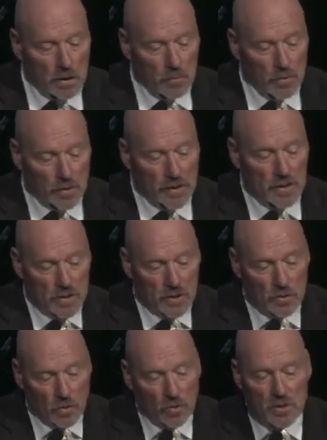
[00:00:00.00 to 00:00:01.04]
put his
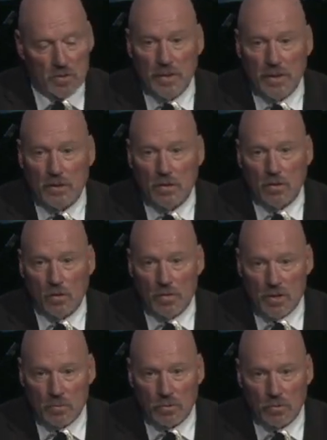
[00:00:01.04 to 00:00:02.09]
endorsement or
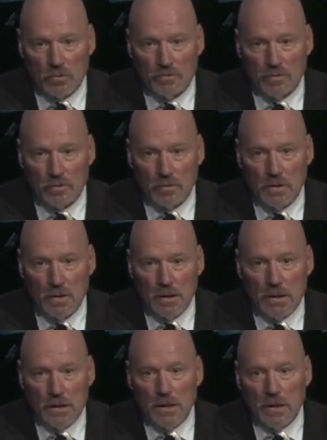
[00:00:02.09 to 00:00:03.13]
his approval
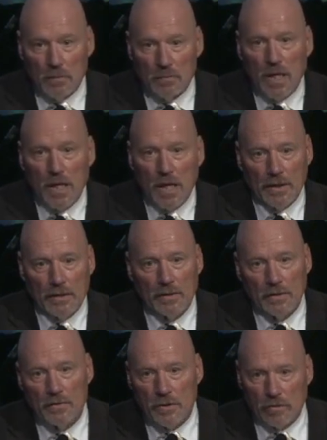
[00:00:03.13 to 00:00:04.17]
upon
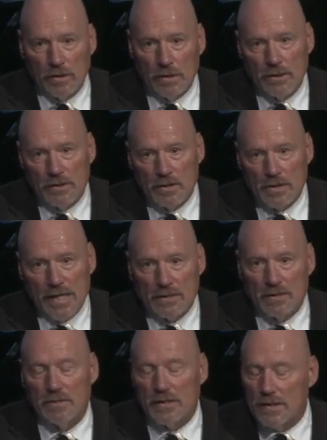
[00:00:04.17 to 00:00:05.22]
their religious
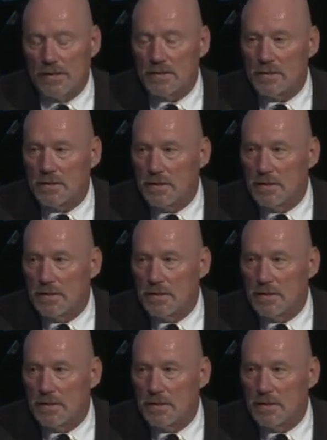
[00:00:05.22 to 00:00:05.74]
activities.